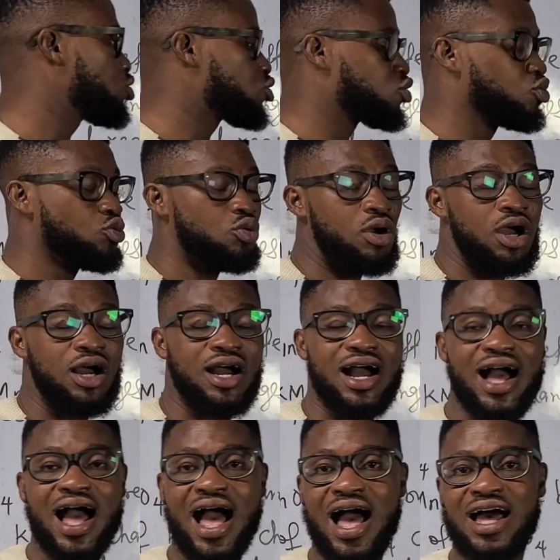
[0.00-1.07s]
to
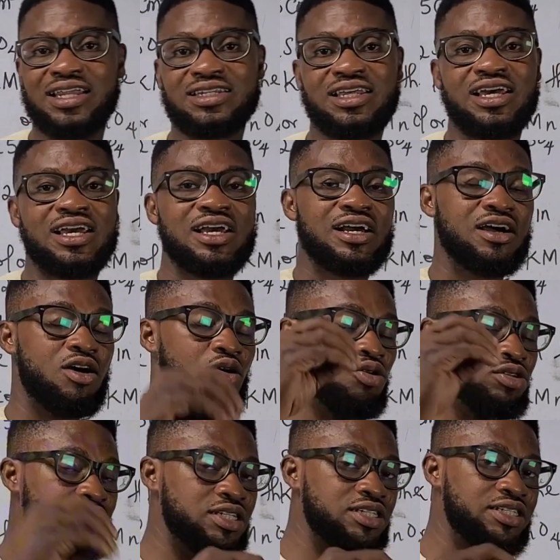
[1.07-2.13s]
add
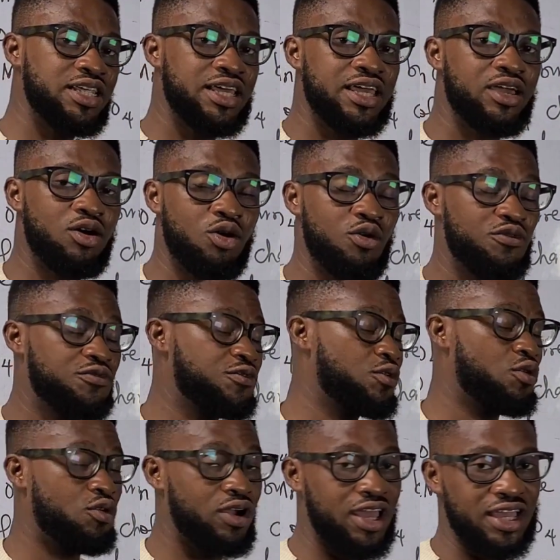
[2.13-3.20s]
on the day of
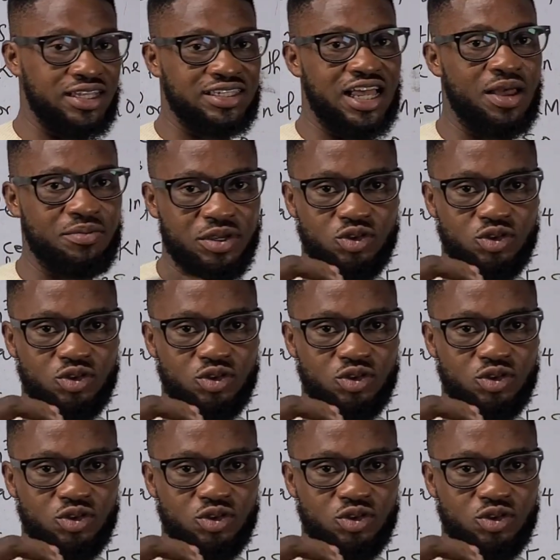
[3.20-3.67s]
your exam.